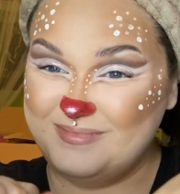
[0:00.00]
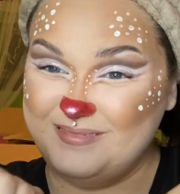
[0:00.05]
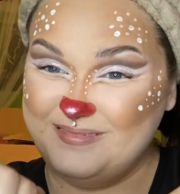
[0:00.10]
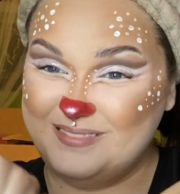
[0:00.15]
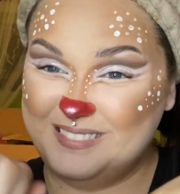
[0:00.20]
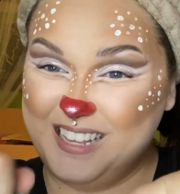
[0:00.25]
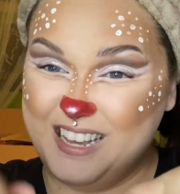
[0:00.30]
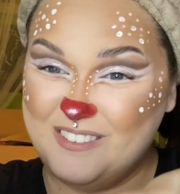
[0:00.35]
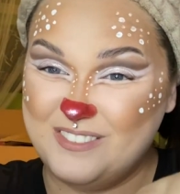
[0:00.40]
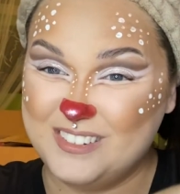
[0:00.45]

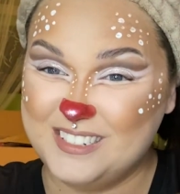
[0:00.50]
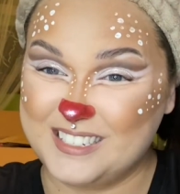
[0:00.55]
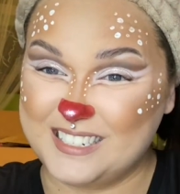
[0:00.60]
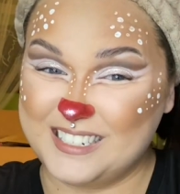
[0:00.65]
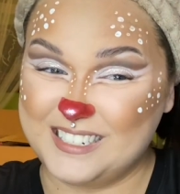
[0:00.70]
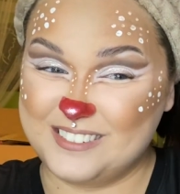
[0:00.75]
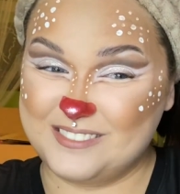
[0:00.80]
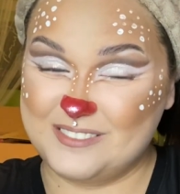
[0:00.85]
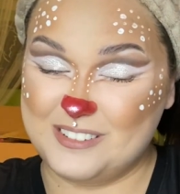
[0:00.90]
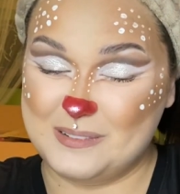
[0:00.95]
That one's
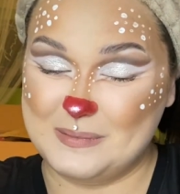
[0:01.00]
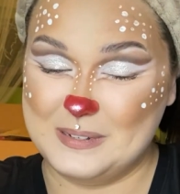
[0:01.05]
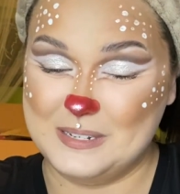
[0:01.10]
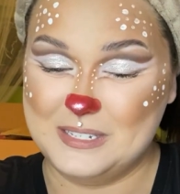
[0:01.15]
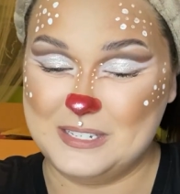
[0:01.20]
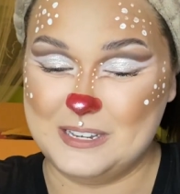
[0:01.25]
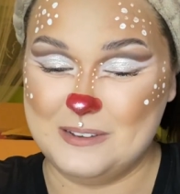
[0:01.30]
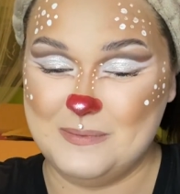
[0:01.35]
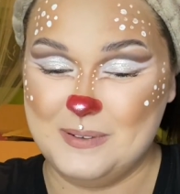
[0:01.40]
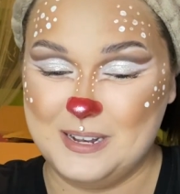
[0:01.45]
like
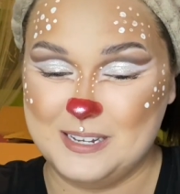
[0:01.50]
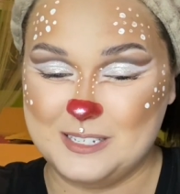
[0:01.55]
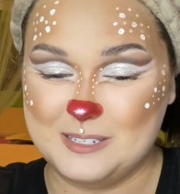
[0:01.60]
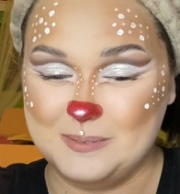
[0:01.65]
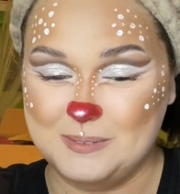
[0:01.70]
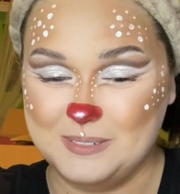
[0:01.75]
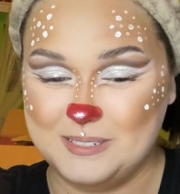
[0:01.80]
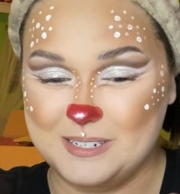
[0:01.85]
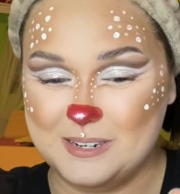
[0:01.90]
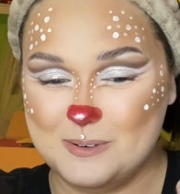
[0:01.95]
almost
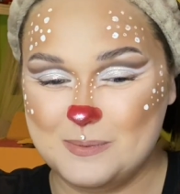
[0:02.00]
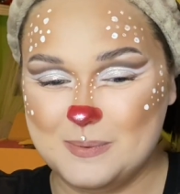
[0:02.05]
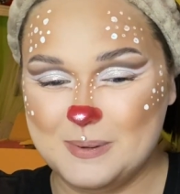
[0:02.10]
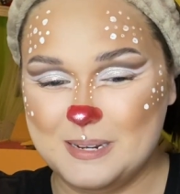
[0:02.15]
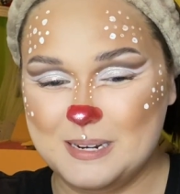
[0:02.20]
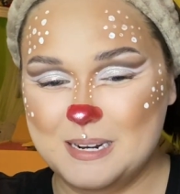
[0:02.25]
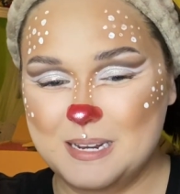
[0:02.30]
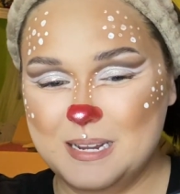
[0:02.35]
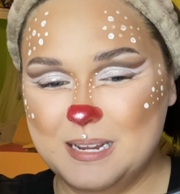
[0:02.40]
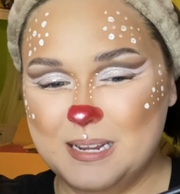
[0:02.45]
impossible to
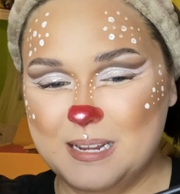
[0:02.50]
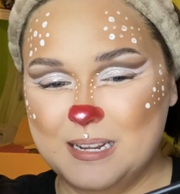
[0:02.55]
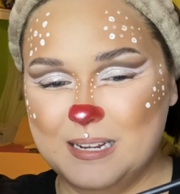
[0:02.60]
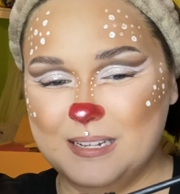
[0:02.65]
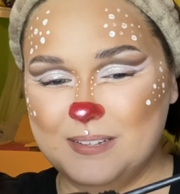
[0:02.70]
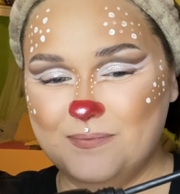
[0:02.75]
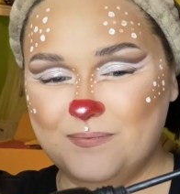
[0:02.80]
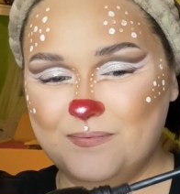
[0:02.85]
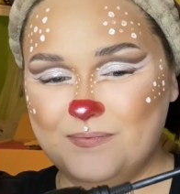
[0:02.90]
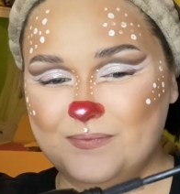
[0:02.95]
open.
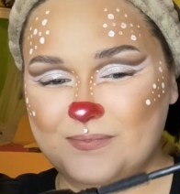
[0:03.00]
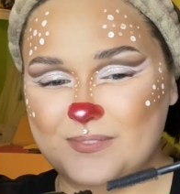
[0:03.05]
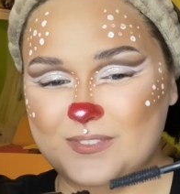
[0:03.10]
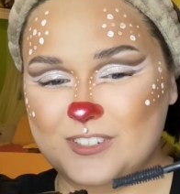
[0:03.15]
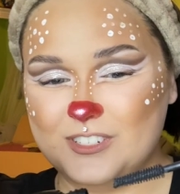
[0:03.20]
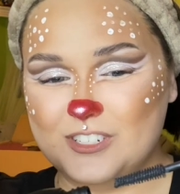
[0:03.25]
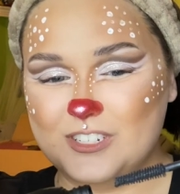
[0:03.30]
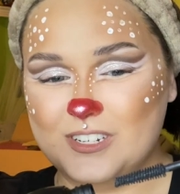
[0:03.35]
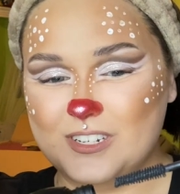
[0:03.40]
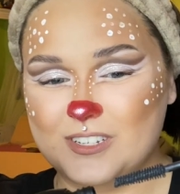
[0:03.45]

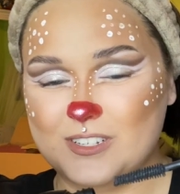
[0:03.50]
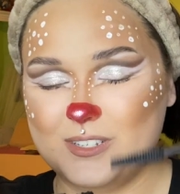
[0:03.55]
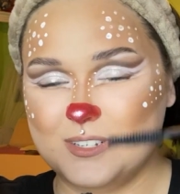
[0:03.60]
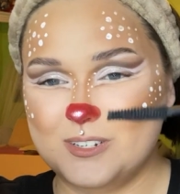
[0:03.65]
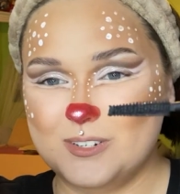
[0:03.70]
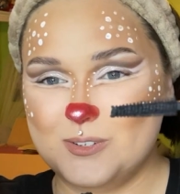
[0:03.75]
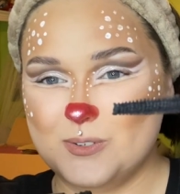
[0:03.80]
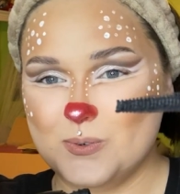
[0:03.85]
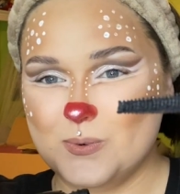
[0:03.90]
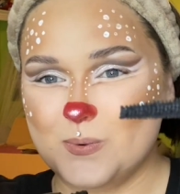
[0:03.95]
She is
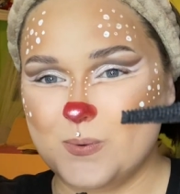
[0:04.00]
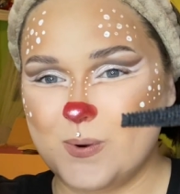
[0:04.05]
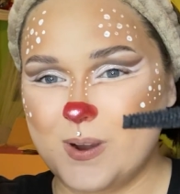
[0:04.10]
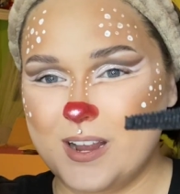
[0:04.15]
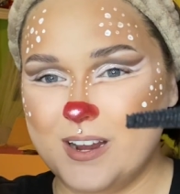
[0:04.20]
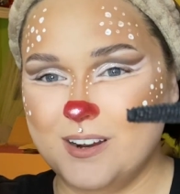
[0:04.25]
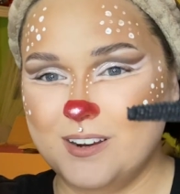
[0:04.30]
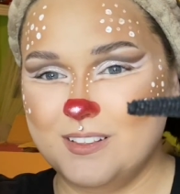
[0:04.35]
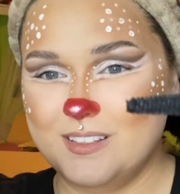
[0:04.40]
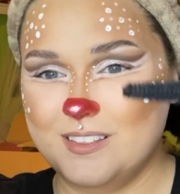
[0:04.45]

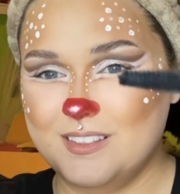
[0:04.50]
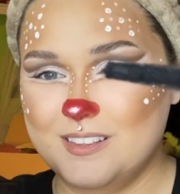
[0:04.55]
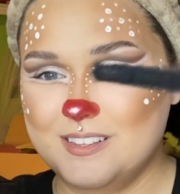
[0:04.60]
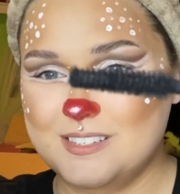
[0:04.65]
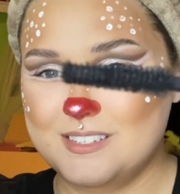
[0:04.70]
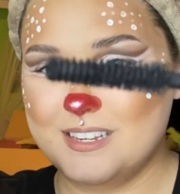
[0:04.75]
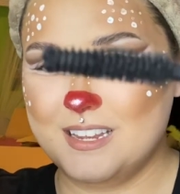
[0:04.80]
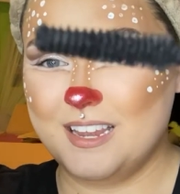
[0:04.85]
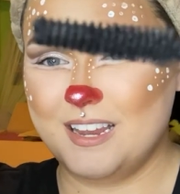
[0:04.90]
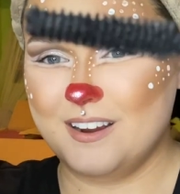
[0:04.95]
drier than the
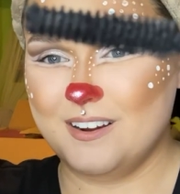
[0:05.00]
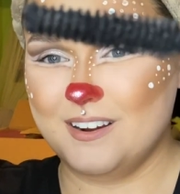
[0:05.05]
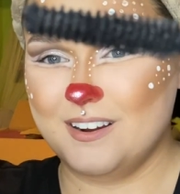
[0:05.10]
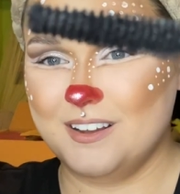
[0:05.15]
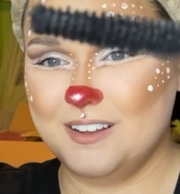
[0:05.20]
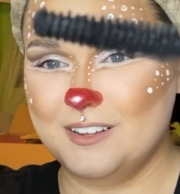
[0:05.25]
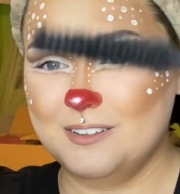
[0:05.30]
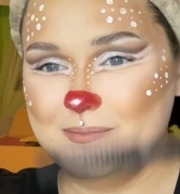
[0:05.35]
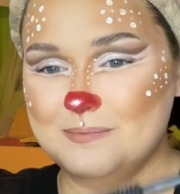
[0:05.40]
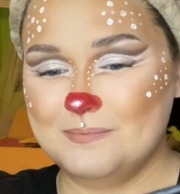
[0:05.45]

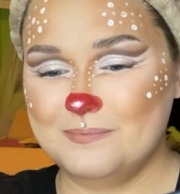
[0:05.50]
Sahara.